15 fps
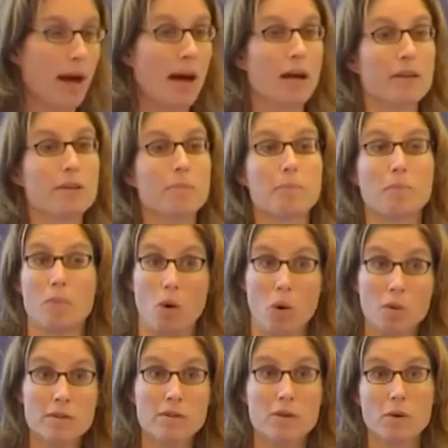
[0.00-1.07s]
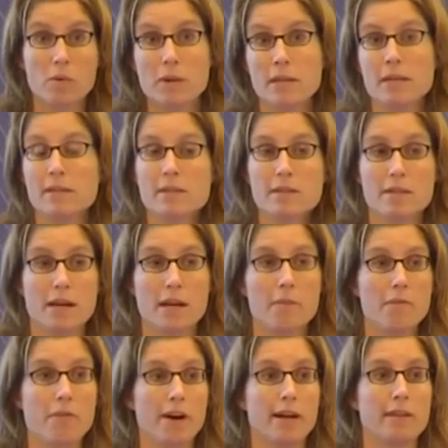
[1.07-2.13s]
And also in the
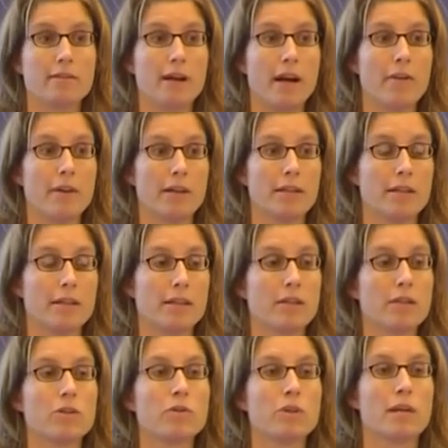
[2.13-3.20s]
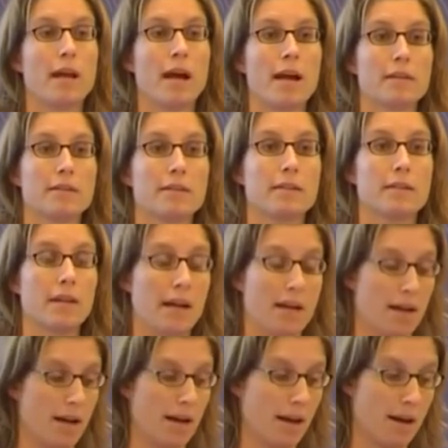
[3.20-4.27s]
same file directly you can add the
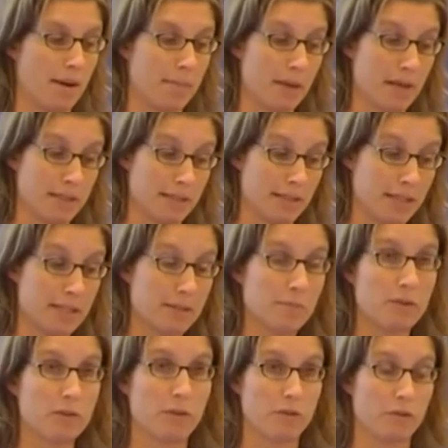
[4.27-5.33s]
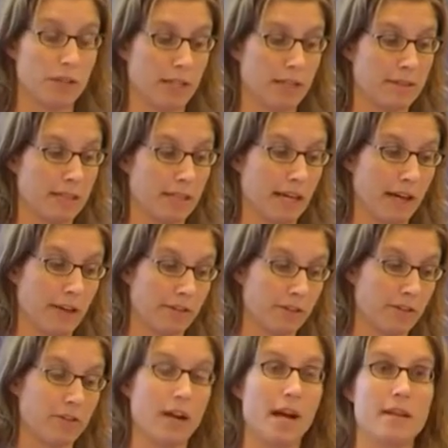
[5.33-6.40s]
assessment of the
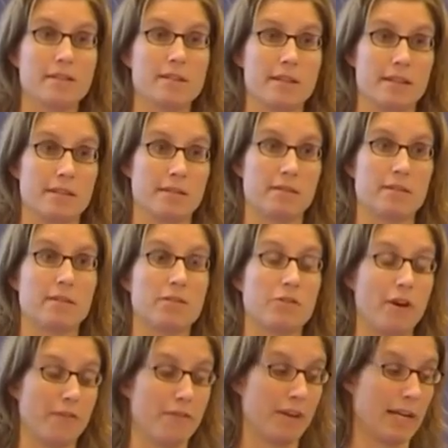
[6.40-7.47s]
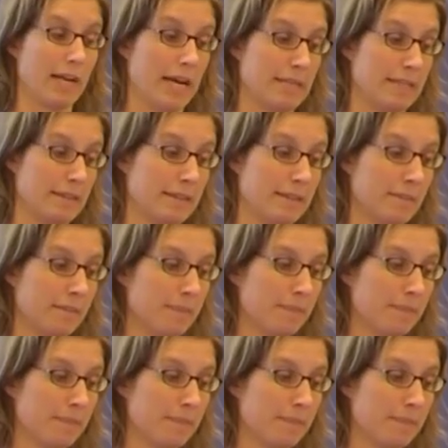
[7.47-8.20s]
indicator and set the traffic lights.